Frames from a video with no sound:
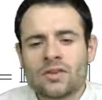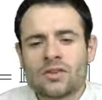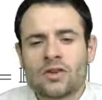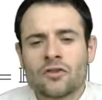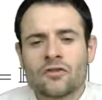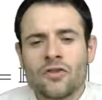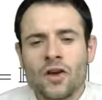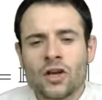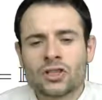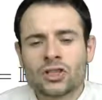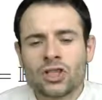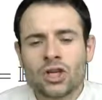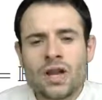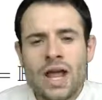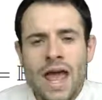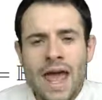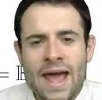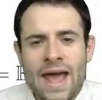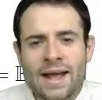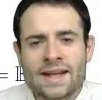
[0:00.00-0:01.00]
the function
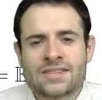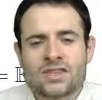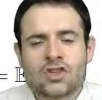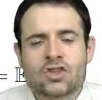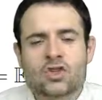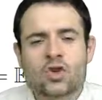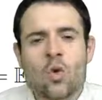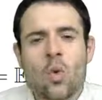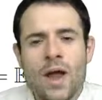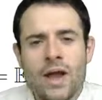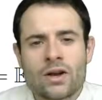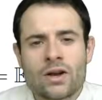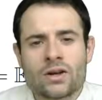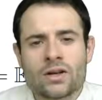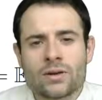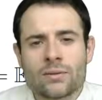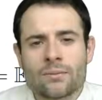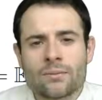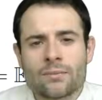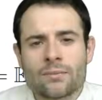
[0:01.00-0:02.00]
x squared.
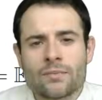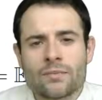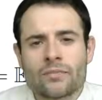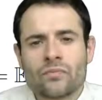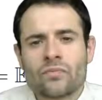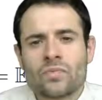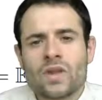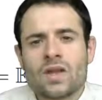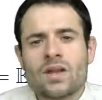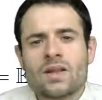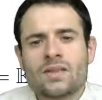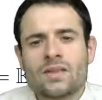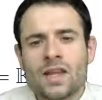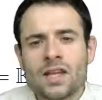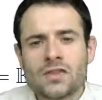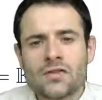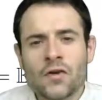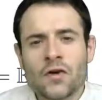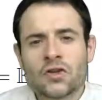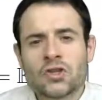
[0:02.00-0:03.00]
This
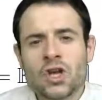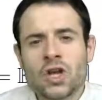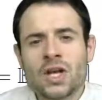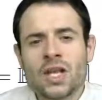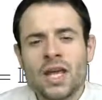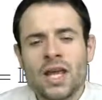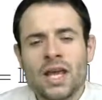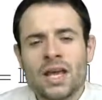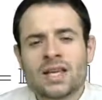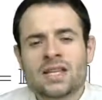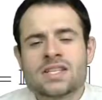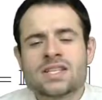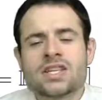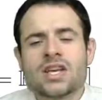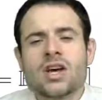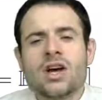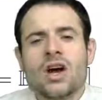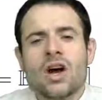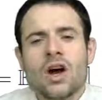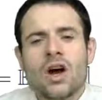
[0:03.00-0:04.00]
function is
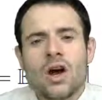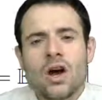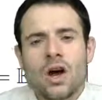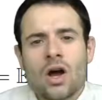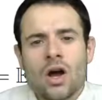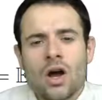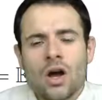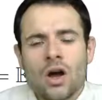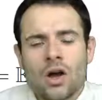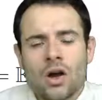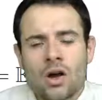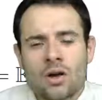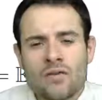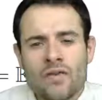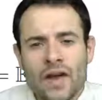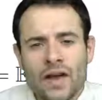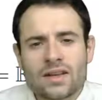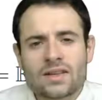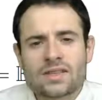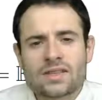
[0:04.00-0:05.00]

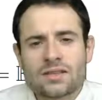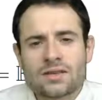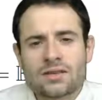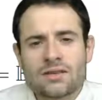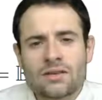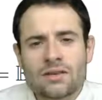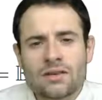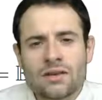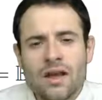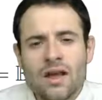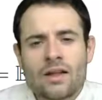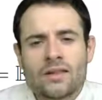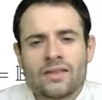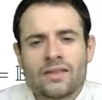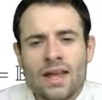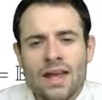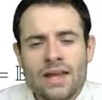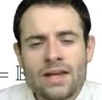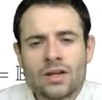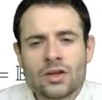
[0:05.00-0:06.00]
convex.
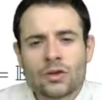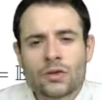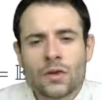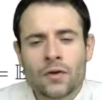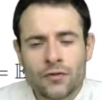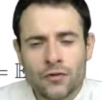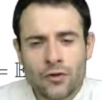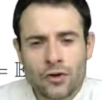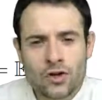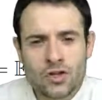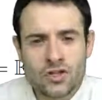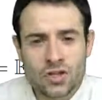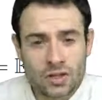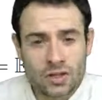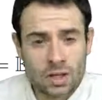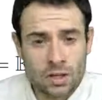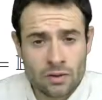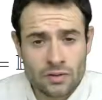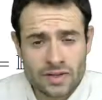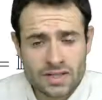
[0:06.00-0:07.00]
Take the first
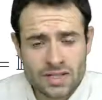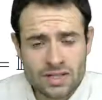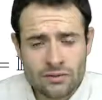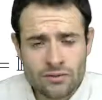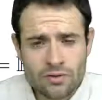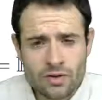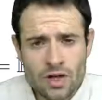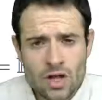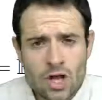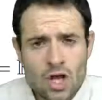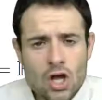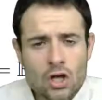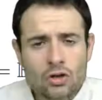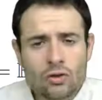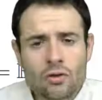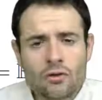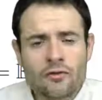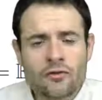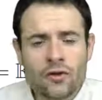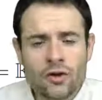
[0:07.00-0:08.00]
derivative.
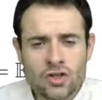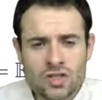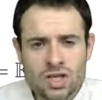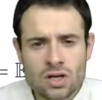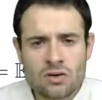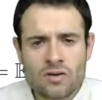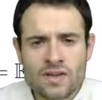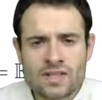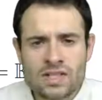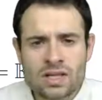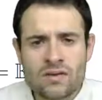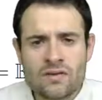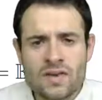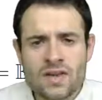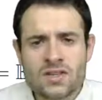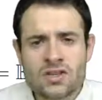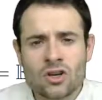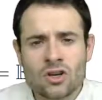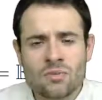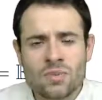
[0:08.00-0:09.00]
The first derivative is
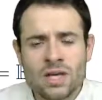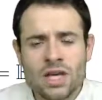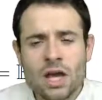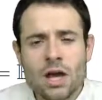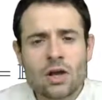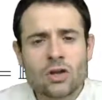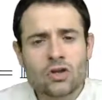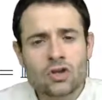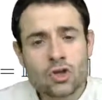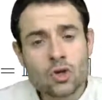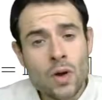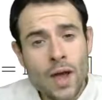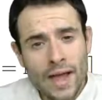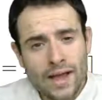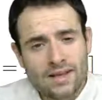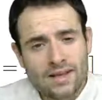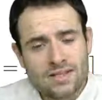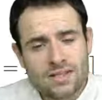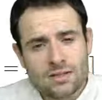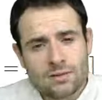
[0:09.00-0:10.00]
going to be
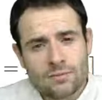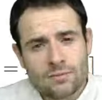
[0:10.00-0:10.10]
2x.